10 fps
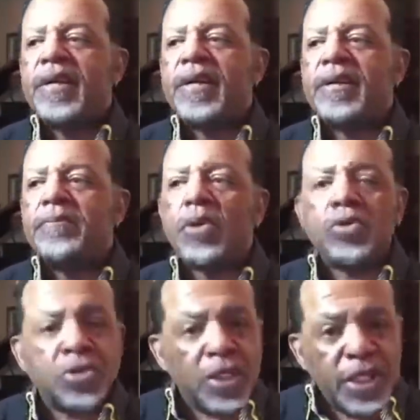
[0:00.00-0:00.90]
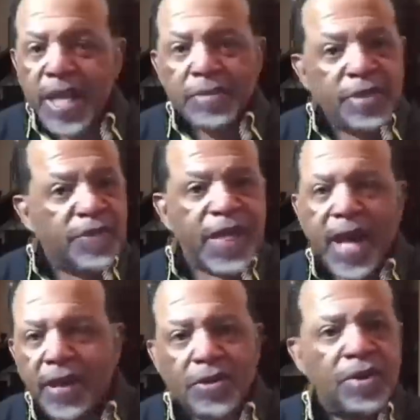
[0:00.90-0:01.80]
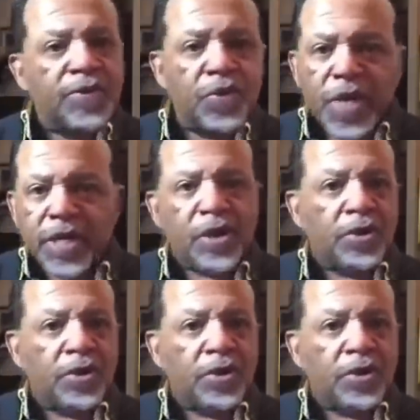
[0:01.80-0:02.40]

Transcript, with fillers: Uh, most of the names of the calendar of the week